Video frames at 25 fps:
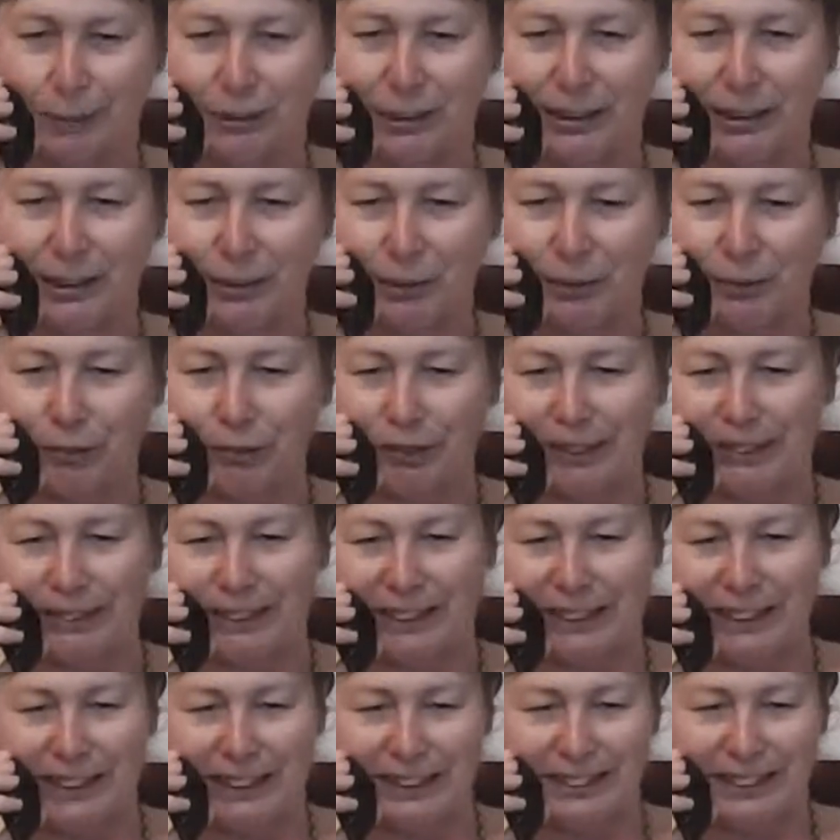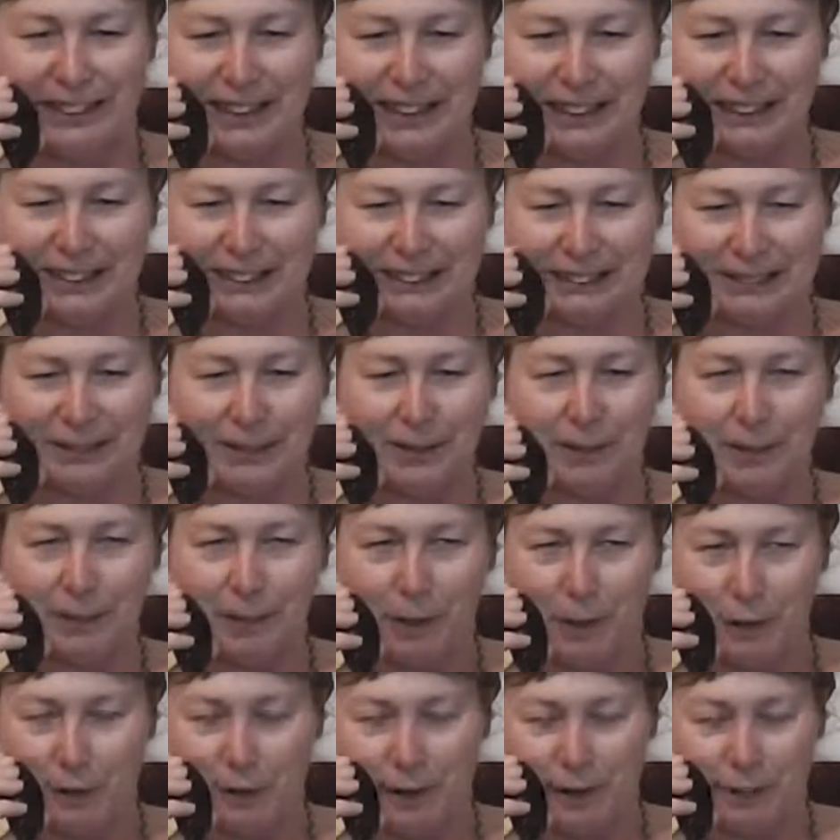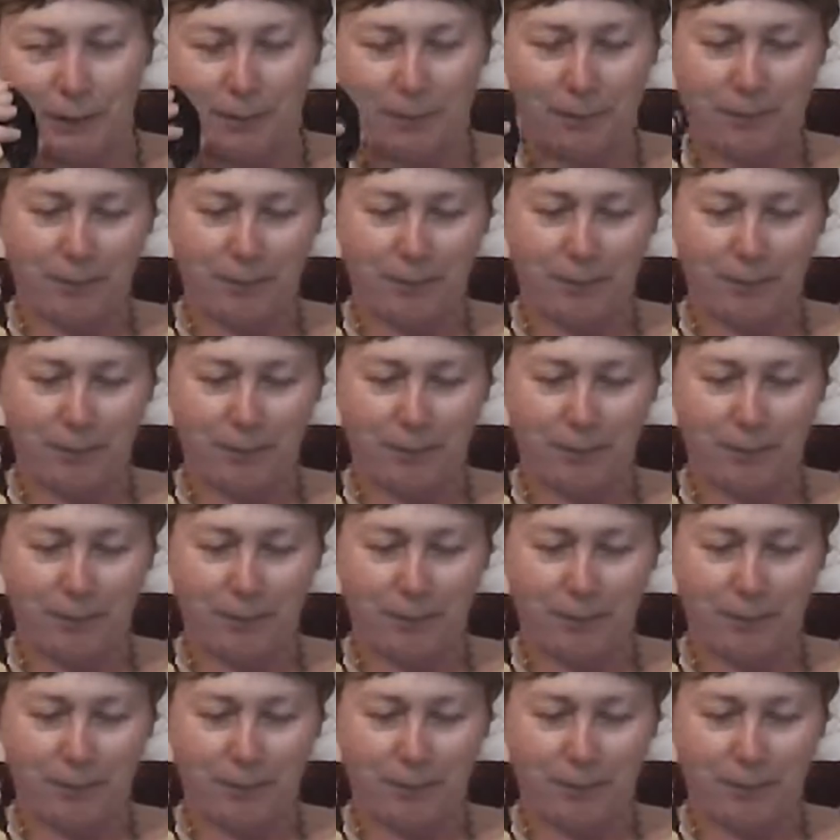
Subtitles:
ZL3CATH. Over.